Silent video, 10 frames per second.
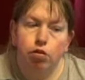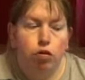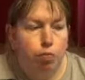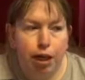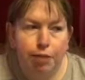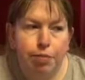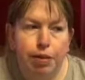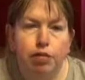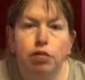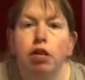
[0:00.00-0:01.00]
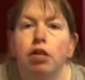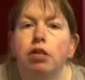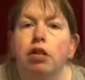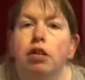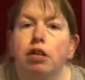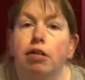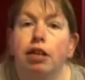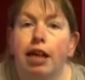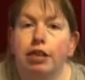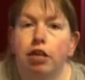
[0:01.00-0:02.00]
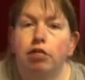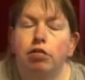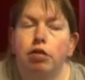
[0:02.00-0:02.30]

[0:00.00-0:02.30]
or Playmobil, so Lego,